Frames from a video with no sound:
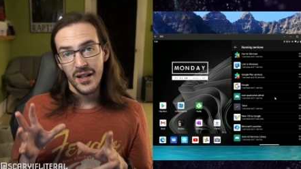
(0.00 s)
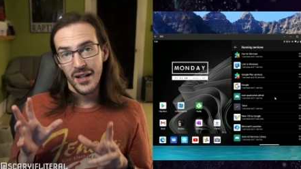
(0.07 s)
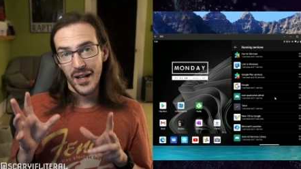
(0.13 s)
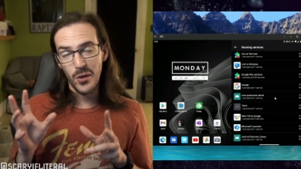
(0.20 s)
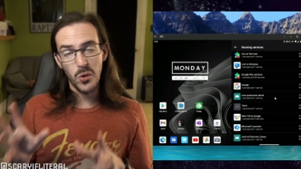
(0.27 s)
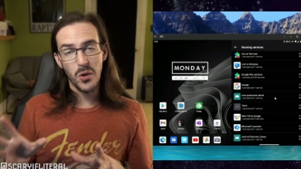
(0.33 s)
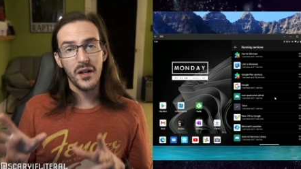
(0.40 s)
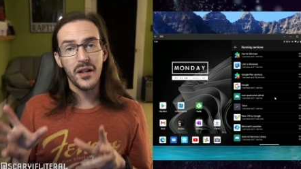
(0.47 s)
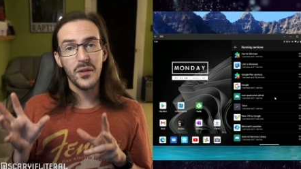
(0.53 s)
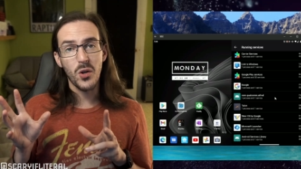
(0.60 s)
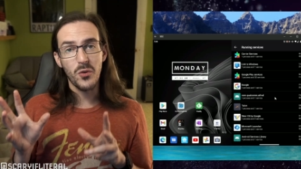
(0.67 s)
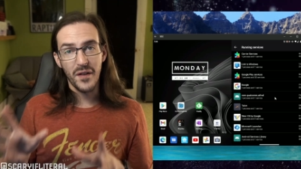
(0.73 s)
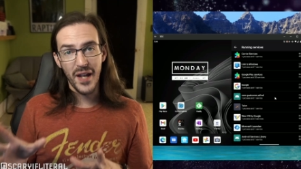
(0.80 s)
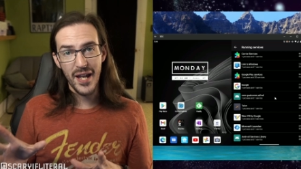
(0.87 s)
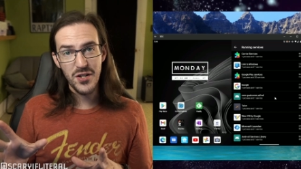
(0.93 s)
in order to get
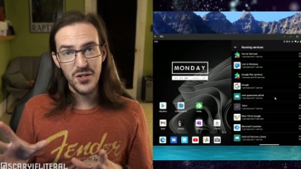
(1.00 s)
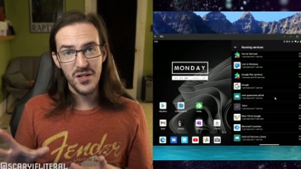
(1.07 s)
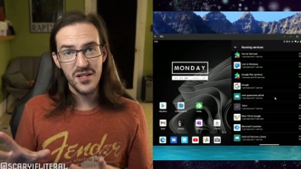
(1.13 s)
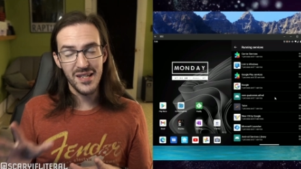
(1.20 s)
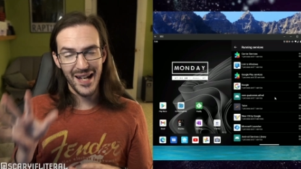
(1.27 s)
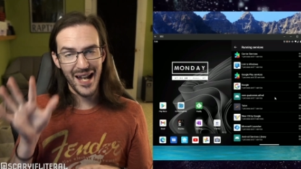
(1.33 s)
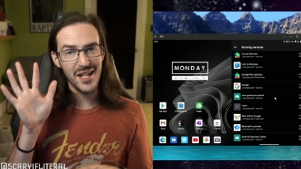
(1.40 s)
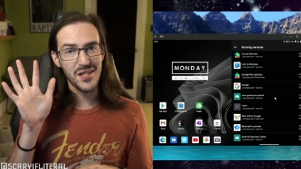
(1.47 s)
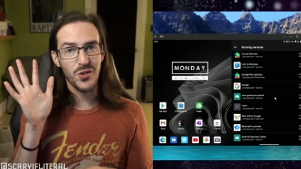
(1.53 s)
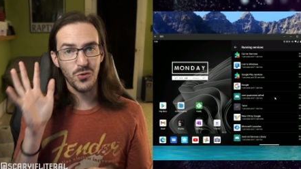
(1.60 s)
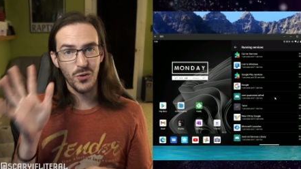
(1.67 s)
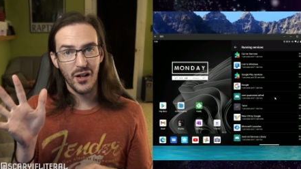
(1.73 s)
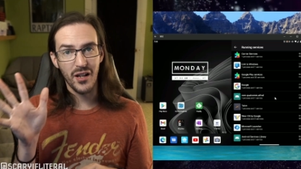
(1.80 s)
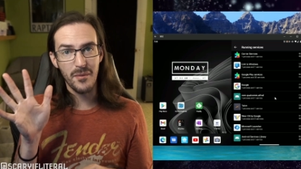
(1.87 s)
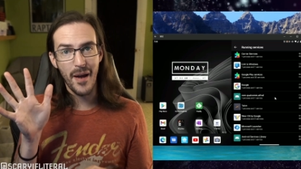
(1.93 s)
notifications, it has to
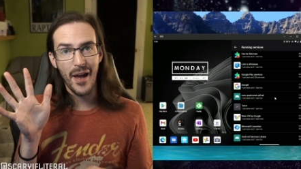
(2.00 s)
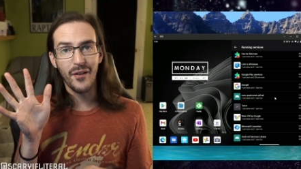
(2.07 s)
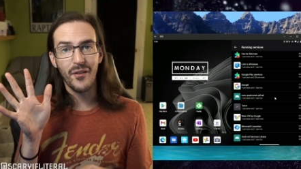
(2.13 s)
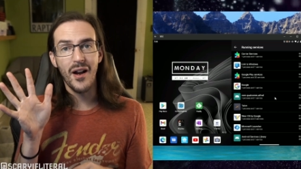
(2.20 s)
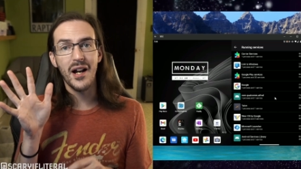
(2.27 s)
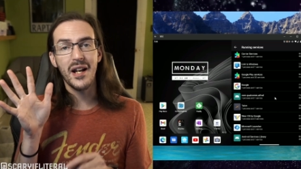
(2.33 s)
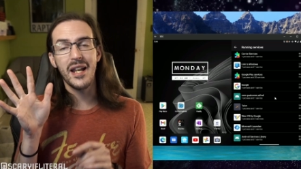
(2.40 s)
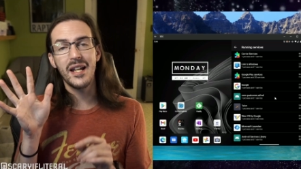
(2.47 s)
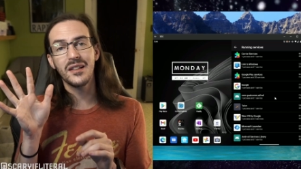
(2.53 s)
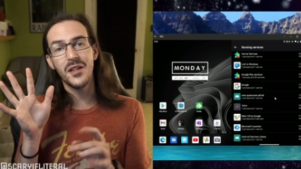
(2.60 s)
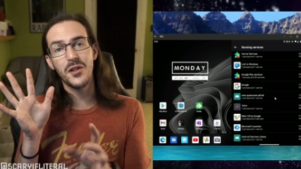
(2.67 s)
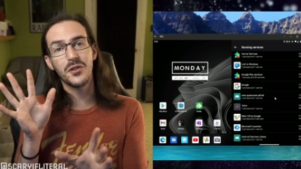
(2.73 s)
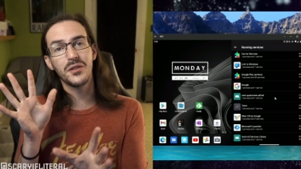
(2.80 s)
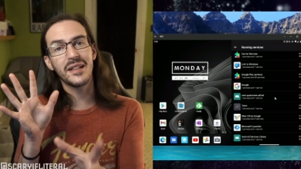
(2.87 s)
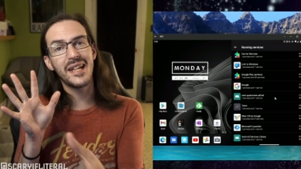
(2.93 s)
run in the background and it
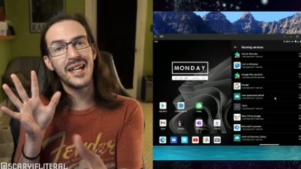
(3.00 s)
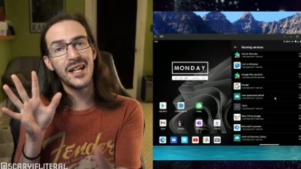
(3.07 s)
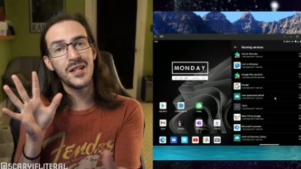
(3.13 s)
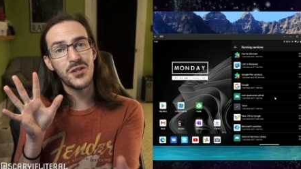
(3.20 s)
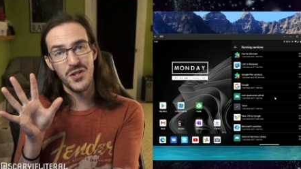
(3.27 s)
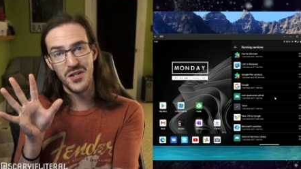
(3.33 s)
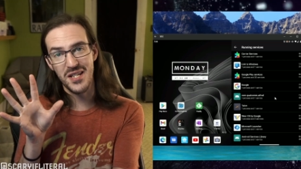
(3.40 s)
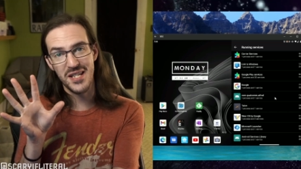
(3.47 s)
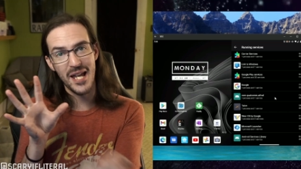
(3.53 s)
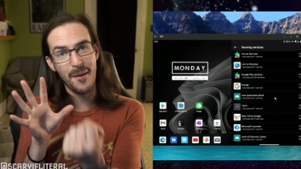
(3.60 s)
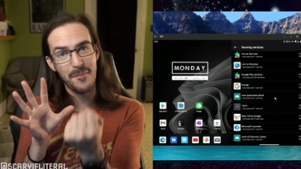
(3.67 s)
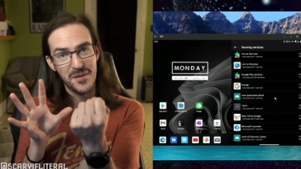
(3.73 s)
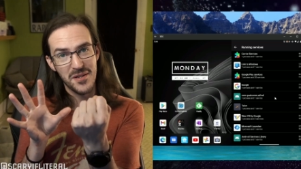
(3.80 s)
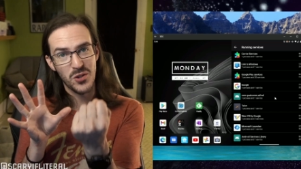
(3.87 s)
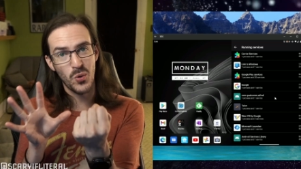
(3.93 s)
literally
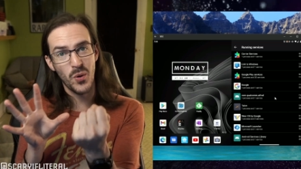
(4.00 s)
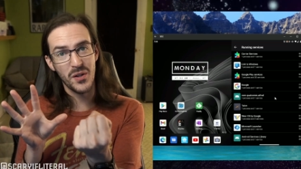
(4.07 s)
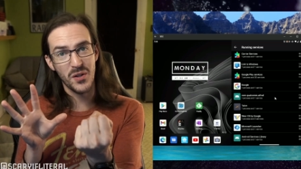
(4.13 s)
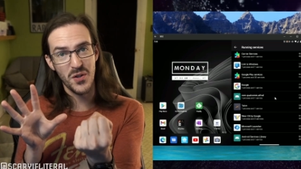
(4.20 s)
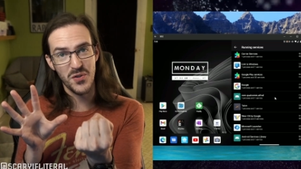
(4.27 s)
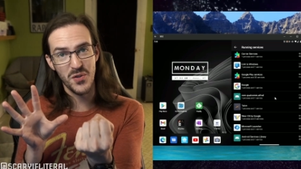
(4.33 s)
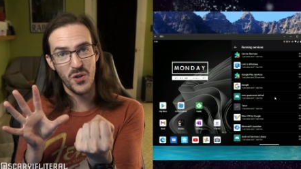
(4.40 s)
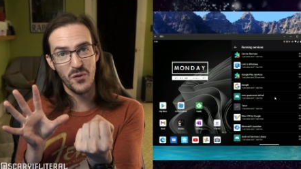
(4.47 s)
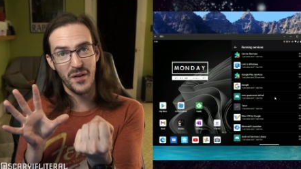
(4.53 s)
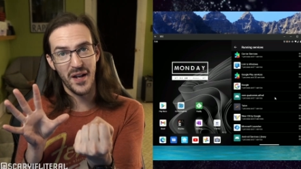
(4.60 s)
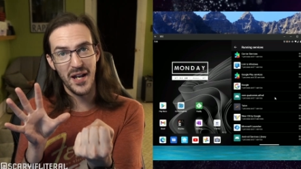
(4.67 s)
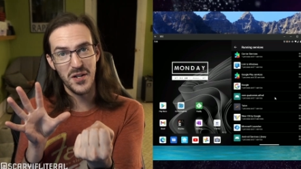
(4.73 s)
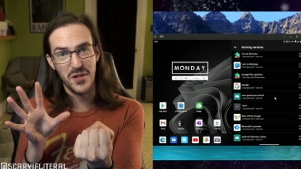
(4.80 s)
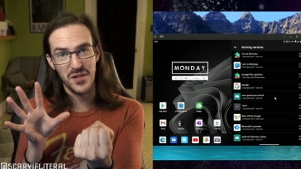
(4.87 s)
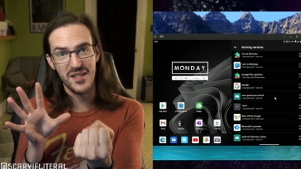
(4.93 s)
intercepts Twitter's
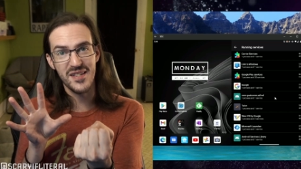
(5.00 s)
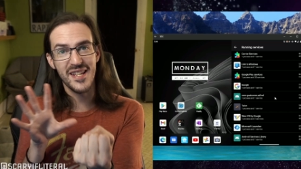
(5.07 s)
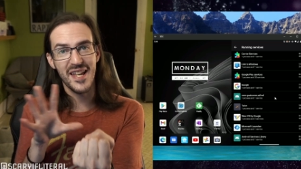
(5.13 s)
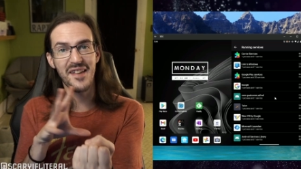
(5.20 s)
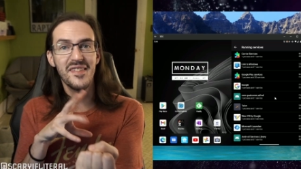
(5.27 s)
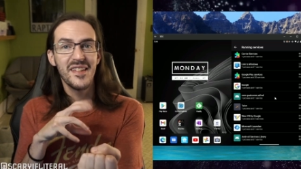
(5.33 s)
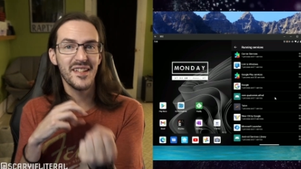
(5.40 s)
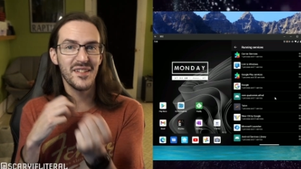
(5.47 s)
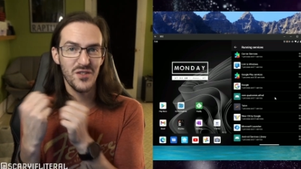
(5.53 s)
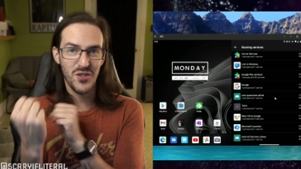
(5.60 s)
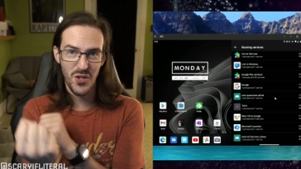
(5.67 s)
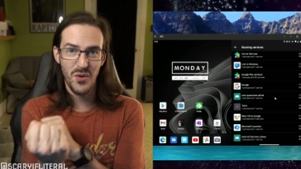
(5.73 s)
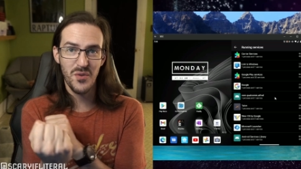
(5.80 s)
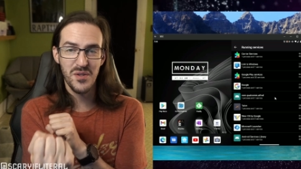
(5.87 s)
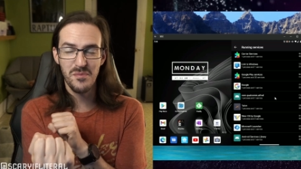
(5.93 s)
notifications and then
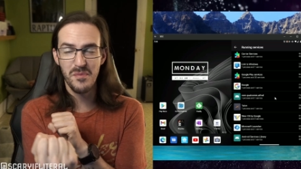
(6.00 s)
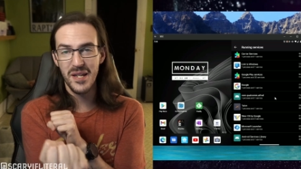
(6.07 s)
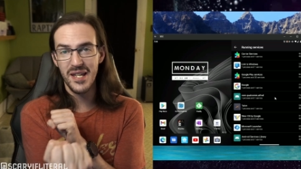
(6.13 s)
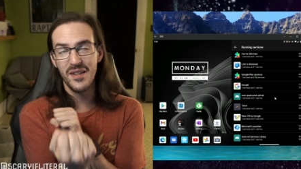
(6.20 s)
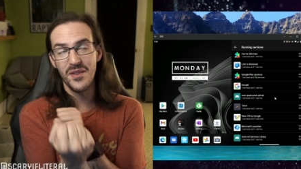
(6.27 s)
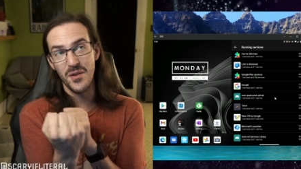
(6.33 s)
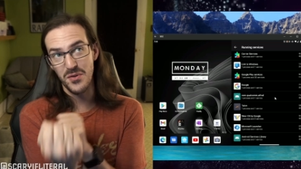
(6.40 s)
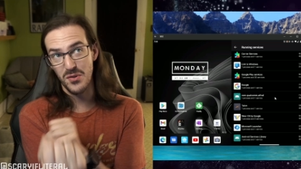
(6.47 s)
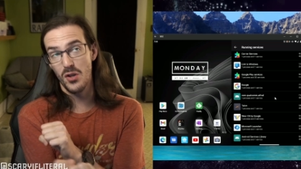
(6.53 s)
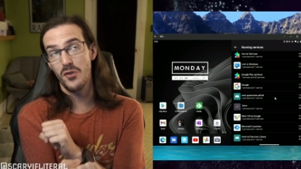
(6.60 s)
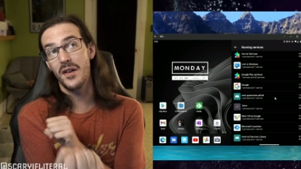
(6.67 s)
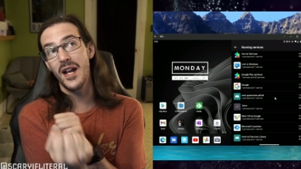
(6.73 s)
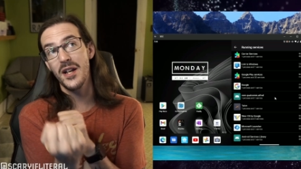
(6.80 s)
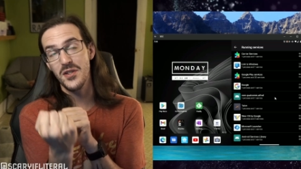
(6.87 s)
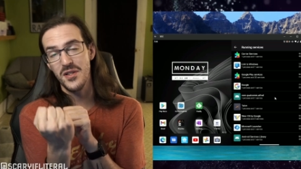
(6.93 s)
shows me those
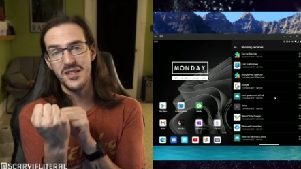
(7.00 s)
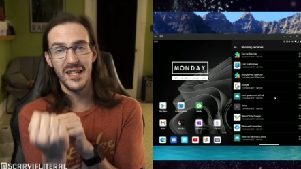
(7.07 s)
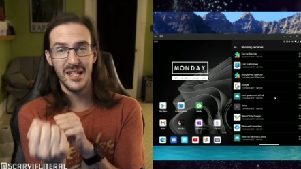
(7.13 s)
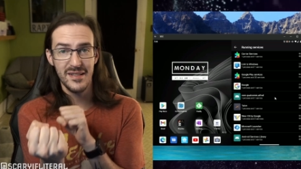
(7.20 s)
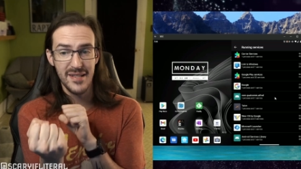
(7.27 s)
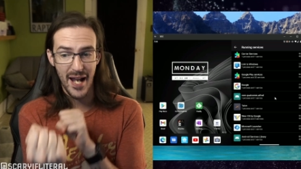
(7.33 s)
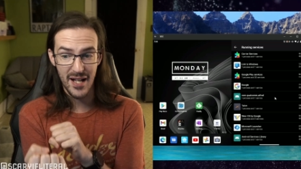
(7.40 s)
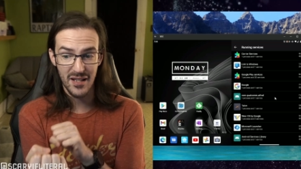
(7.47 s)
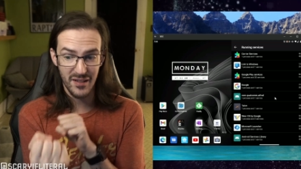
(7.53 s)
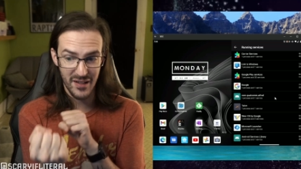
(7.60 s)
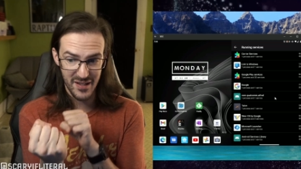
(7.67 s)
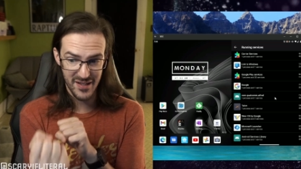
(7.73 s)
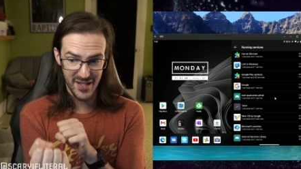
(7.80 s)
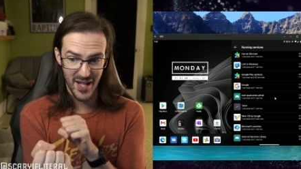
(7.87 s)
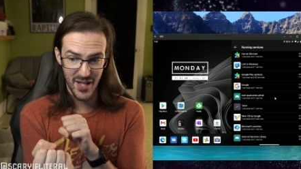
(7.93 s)
notifications in Talon
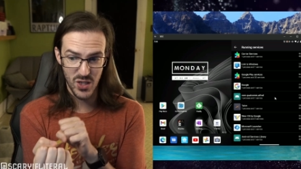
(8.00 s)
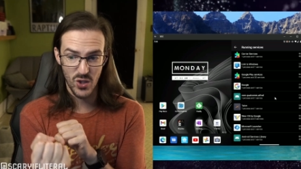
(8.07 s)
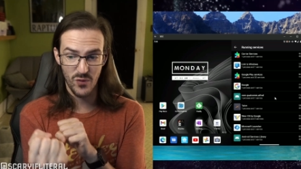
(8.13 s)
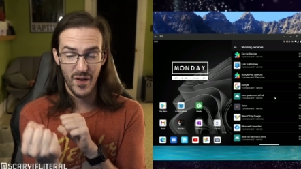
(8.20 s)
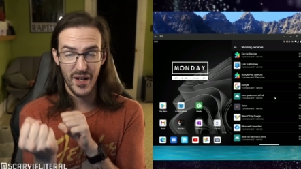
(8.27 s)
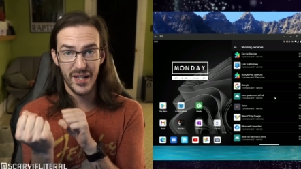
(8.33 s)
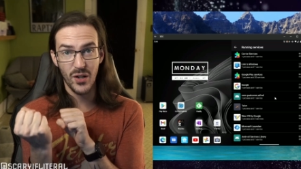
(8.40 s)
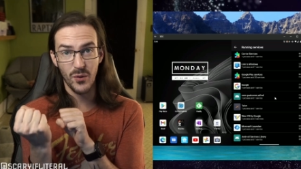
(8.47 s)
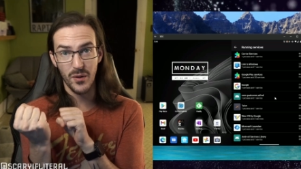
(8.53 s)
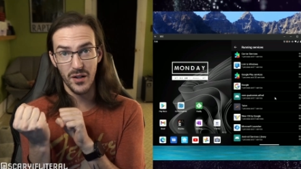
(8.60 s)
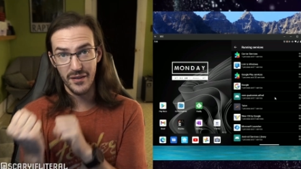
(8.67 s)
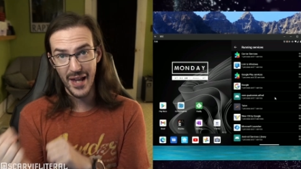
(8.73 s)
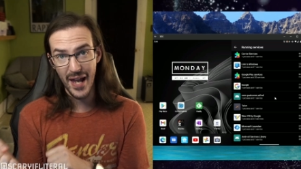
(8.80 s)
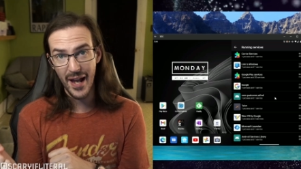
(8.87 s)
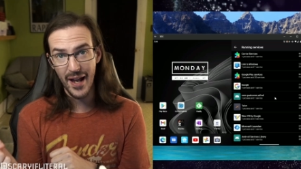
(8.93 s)
instead. So if I get rid
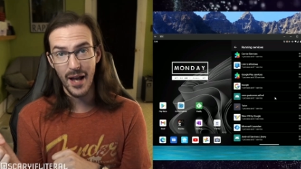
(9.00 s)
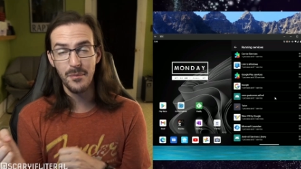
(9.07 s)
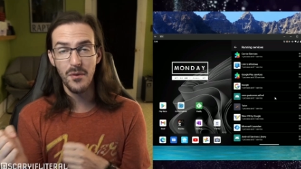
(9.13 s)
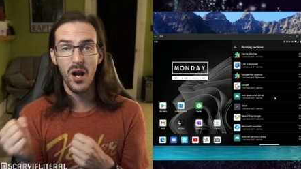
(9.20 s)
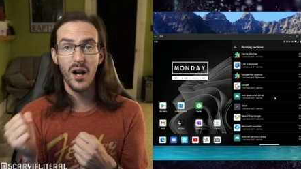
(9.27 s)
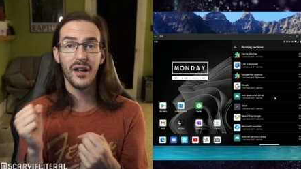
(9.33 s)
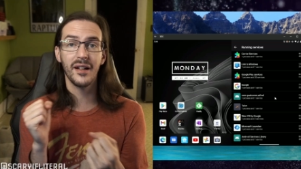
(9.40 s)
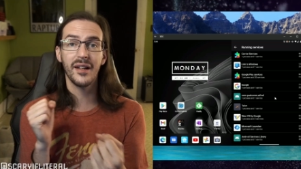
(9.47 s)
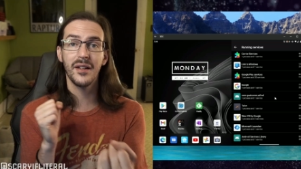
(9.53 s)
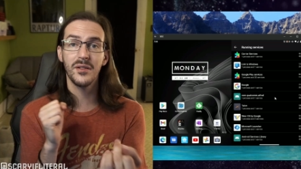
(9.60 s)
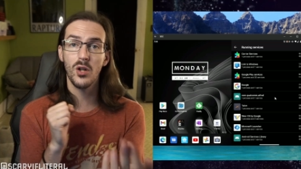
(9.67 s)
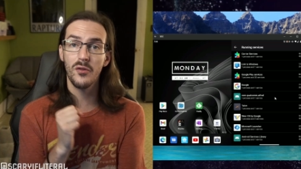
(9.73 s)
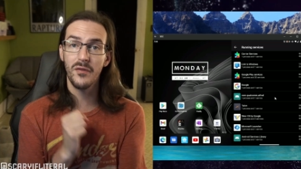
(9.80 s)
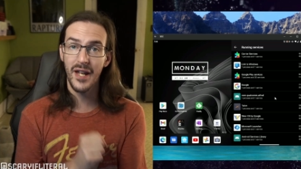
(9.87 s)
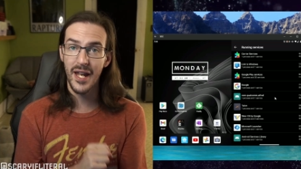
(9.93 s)
of that, I'm not going to get
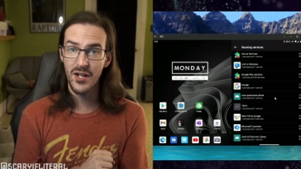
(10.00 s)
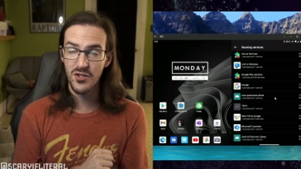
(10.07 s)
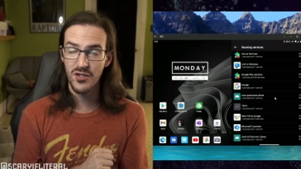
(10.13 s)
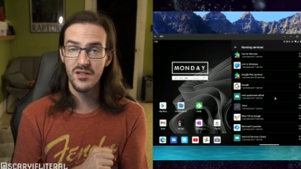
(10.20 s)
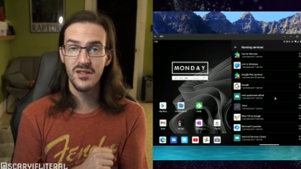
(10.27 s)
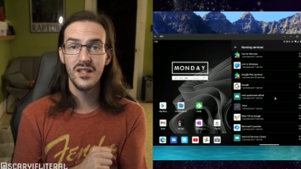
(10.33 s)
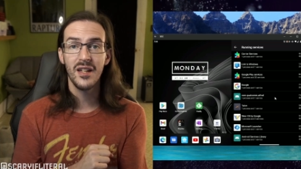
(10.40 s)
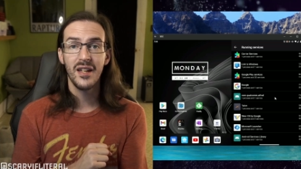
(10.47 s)
notifications